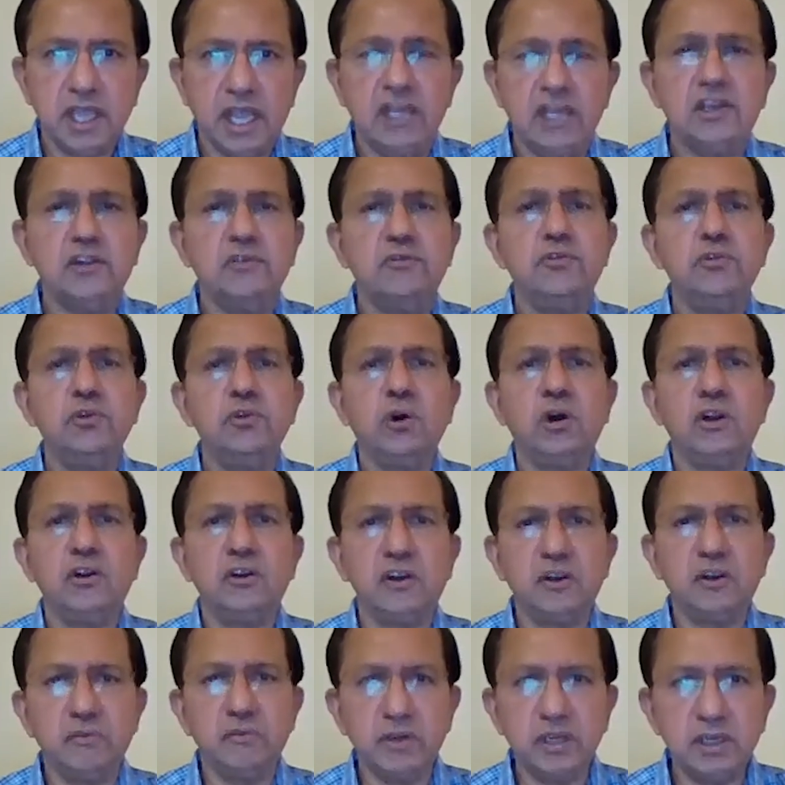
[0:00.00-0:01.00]
and if you
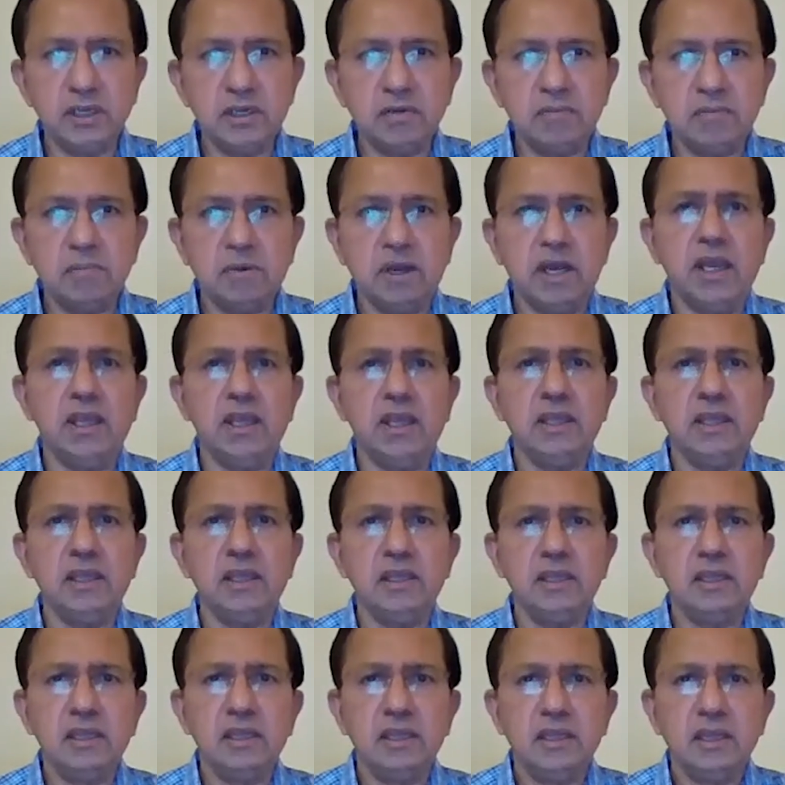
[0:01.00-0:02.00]
are driven
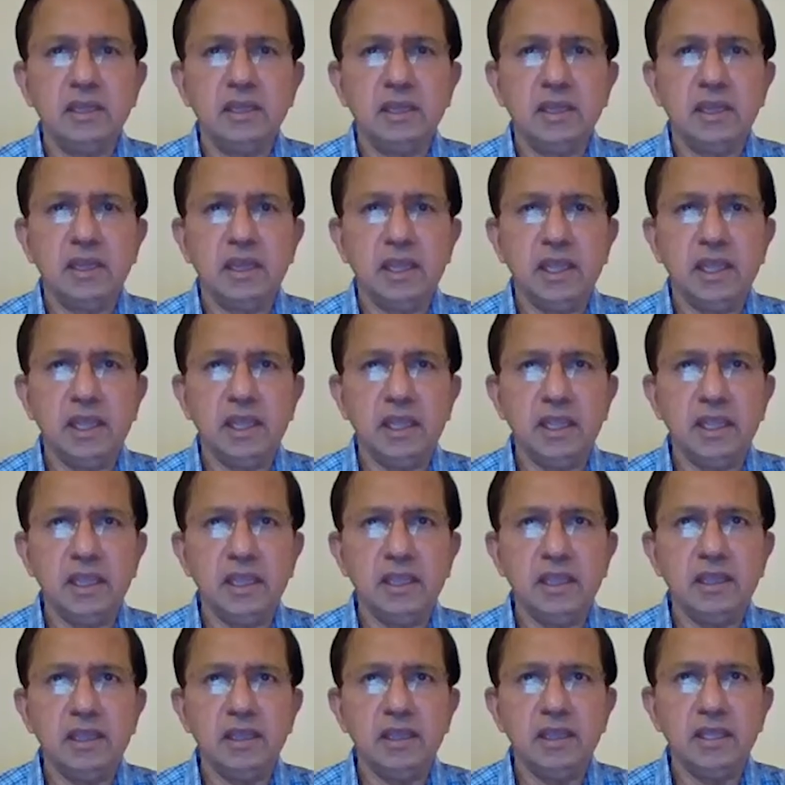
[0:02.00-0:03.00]
by
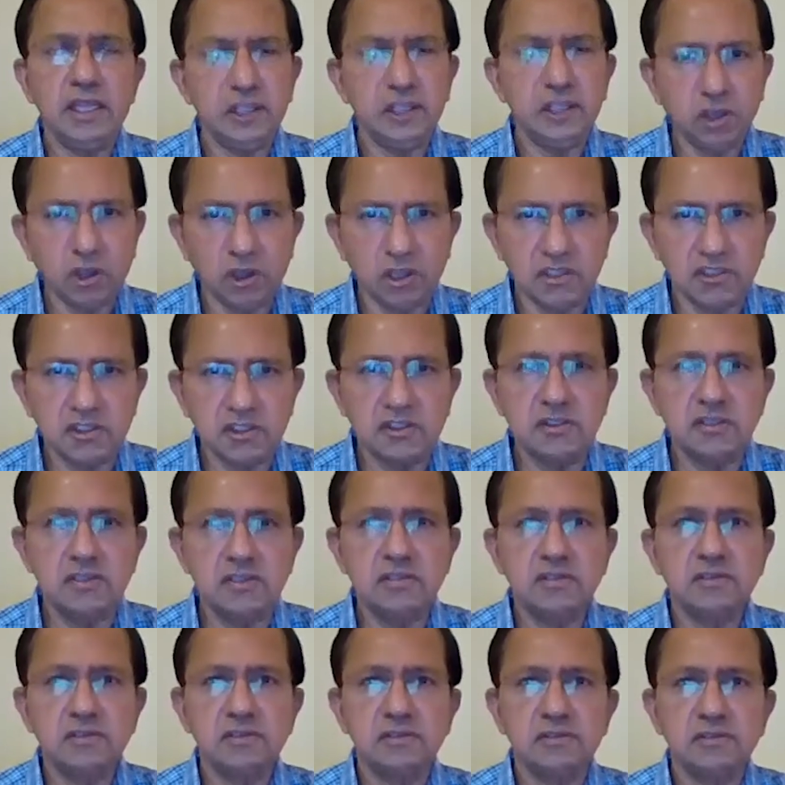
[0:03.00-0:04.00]
a
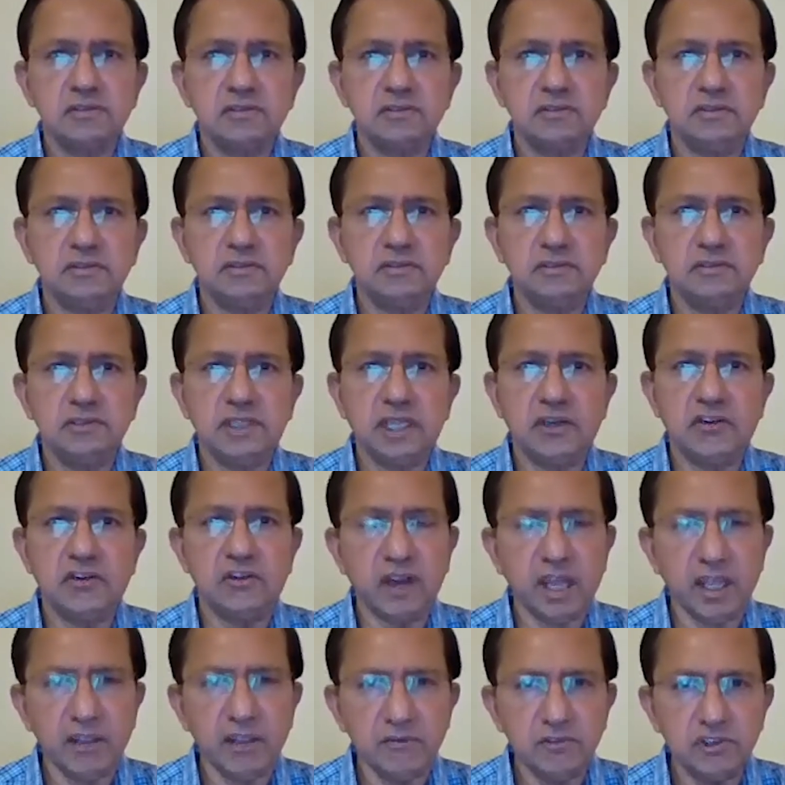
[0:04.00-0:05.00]
ethos that
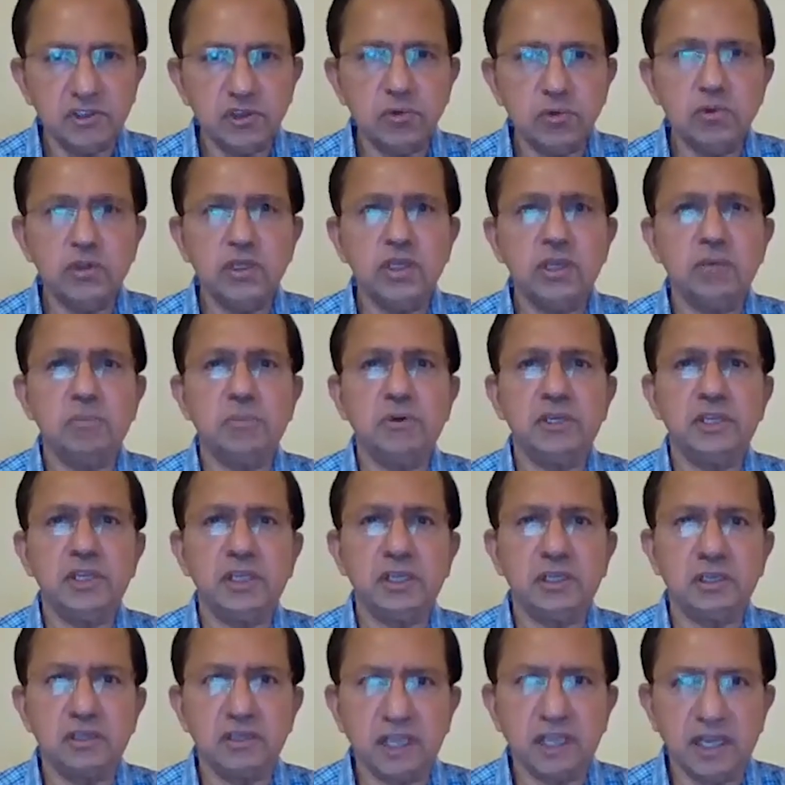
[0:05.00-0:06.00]
drives you in a
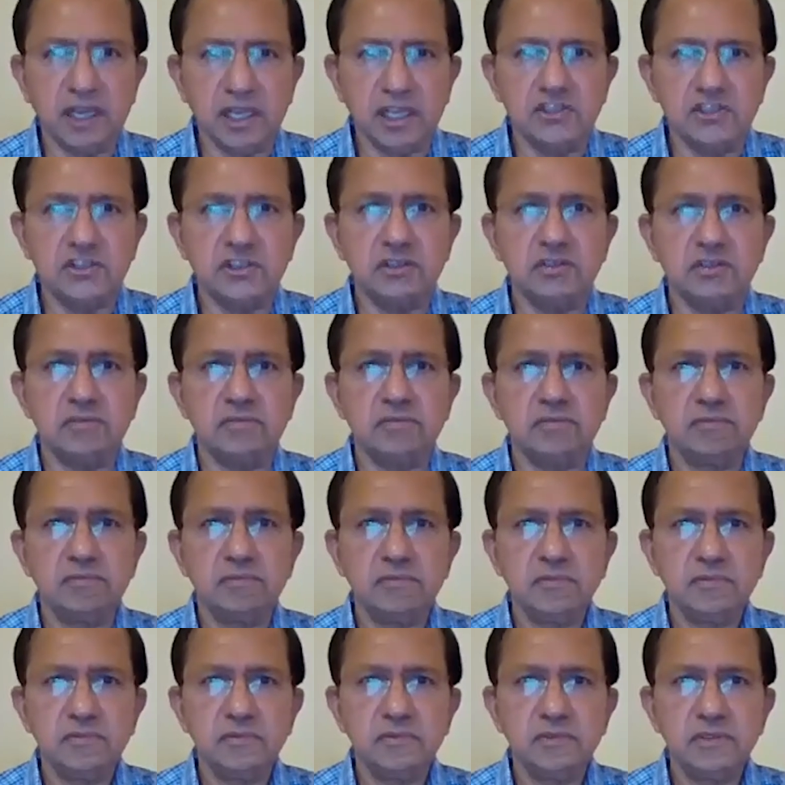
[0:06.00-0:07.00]
particular direction,
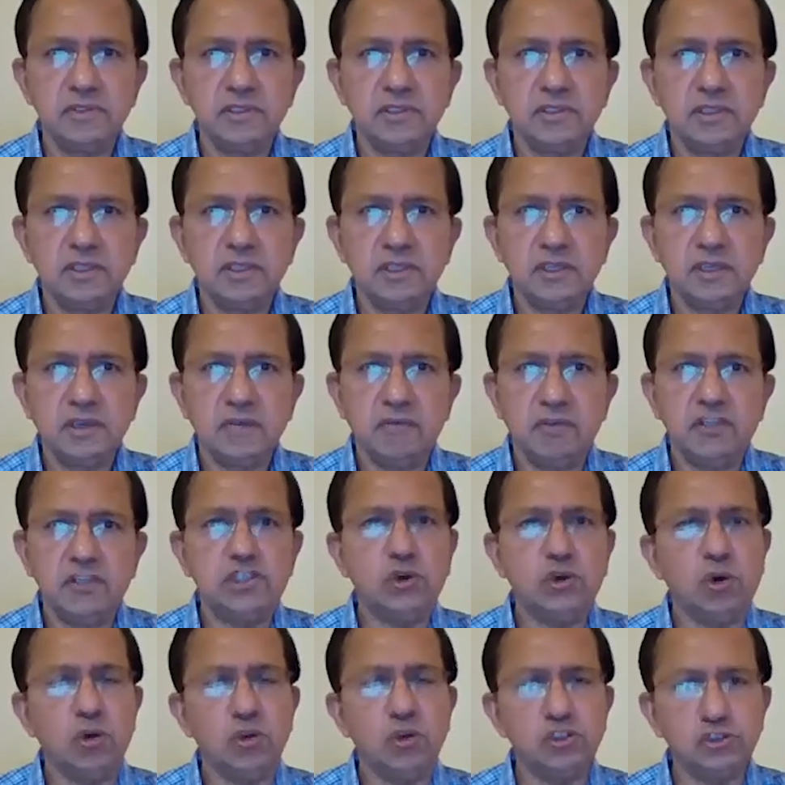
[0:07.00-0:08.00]

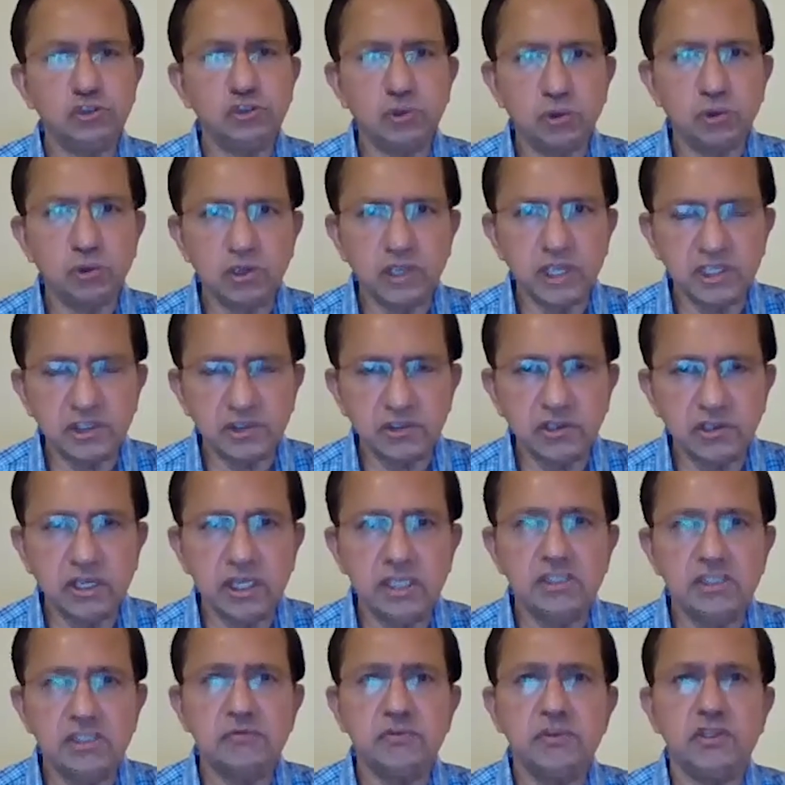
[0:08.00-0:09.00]
which also
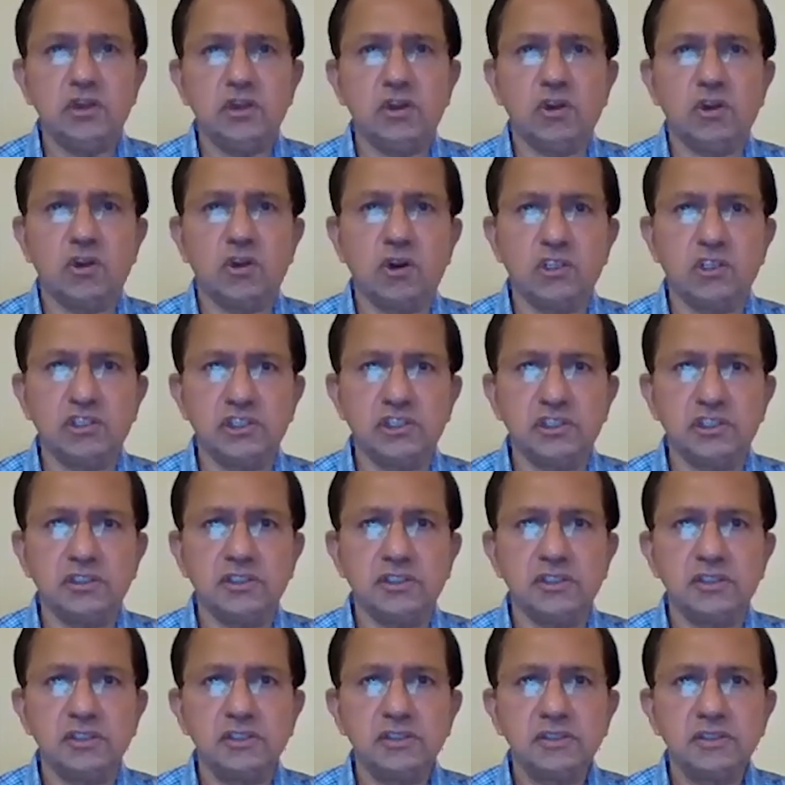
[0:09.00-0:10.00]
resonates with your
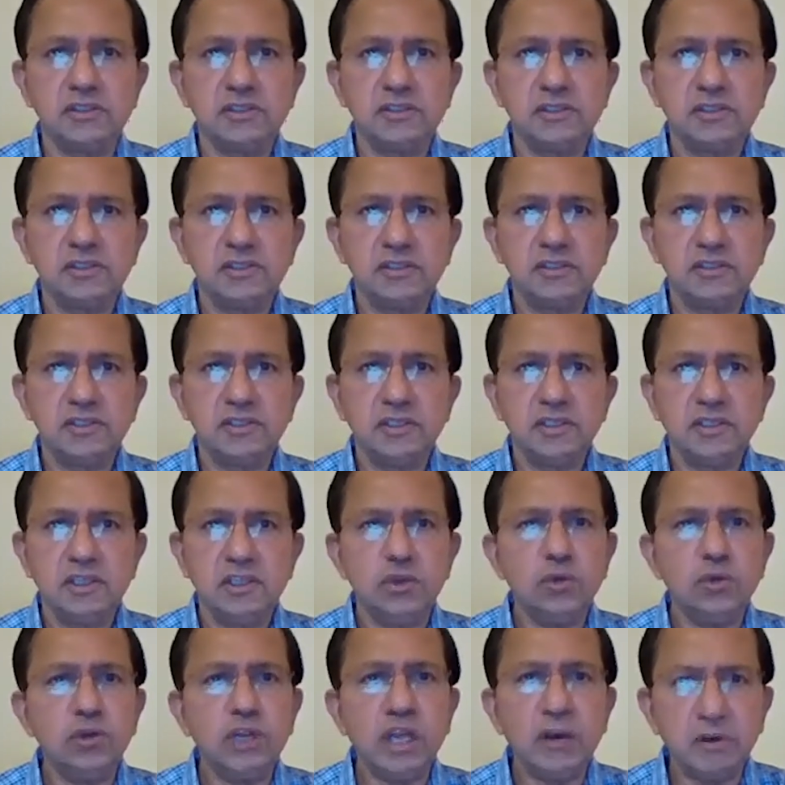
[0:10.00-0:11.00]
conscience,
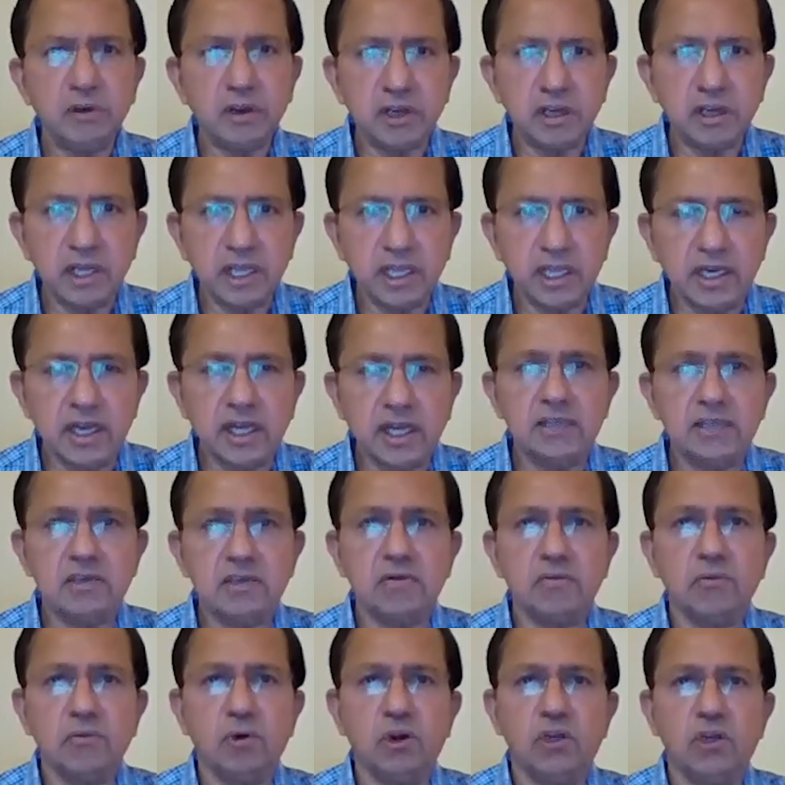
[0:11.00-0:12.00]
you never regret
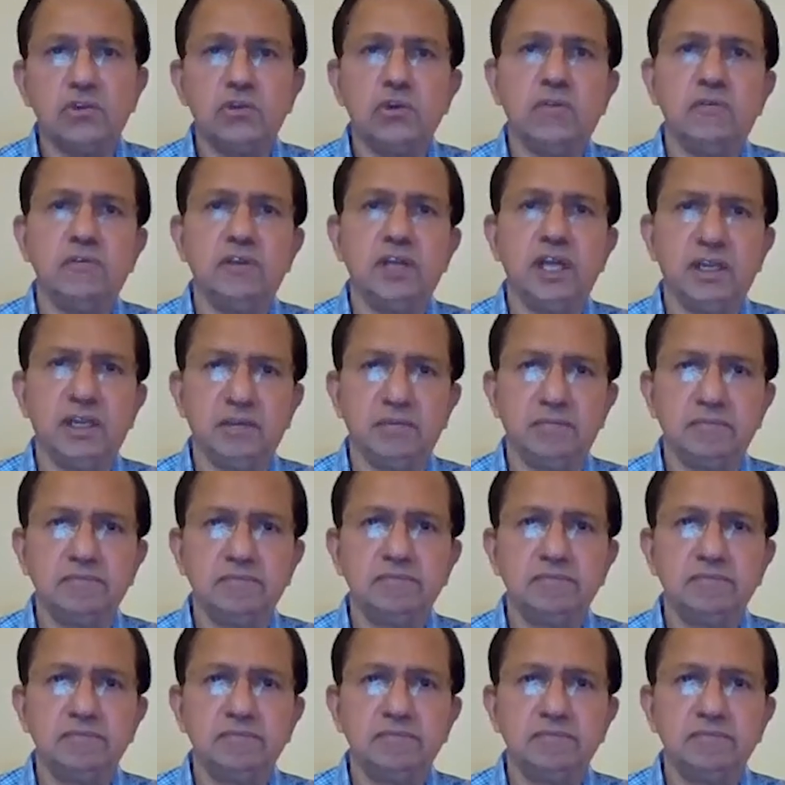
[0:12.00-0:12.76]
what you have done.